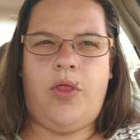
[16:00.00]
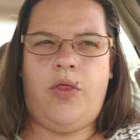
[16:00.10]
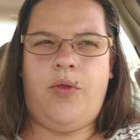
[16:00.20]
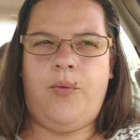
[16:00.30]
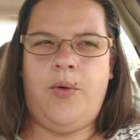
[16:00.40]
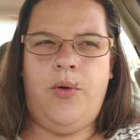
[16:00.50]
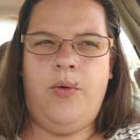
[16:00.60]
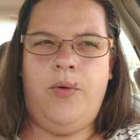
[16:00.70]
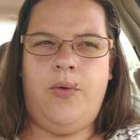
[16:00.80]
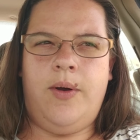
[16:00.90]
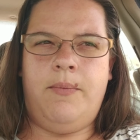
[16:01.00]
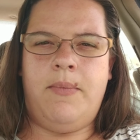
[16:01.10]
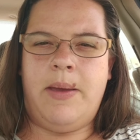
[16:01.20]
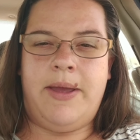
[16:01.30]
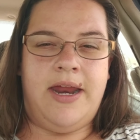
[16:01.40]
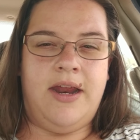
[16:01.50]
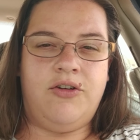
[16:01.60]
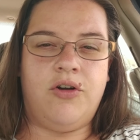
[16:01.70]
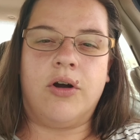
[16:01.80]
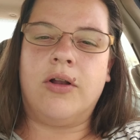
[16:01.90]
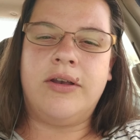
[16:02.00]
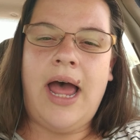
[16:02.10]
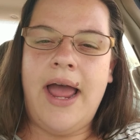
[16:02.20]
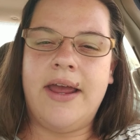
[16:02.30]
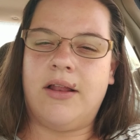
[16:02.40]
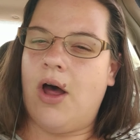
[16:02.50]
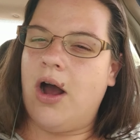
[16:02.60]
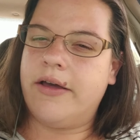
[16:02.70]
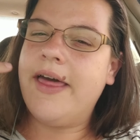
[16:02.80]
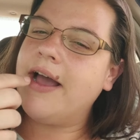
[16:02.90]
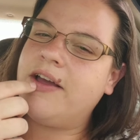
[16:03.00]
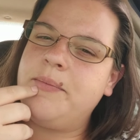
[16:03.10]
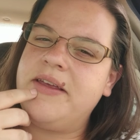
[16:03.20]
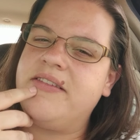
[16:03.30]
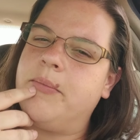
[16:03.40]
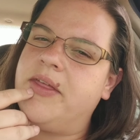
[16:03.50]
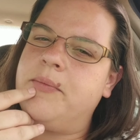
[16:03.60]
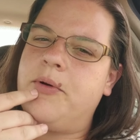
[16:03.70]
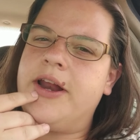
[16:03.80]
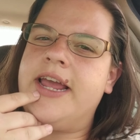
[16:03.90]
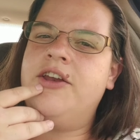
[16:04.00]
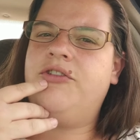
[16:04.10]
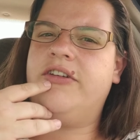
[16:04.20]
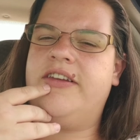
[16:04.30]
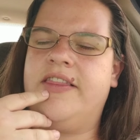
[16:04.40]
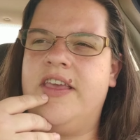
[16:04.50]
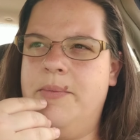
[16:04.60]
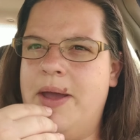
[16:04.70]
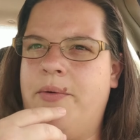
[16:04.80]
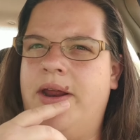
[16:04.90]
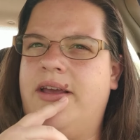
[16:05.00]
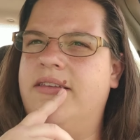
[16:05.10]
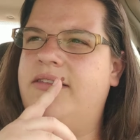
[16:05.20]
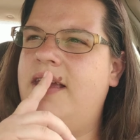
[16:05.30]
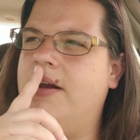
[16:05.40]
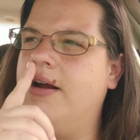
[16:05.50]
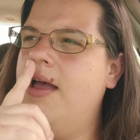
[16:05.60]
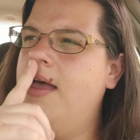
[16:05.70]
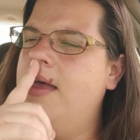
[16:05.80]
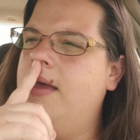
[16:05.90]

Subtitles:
through maybe an internal dialogue. That could be something pretty interesting that you might want to consider.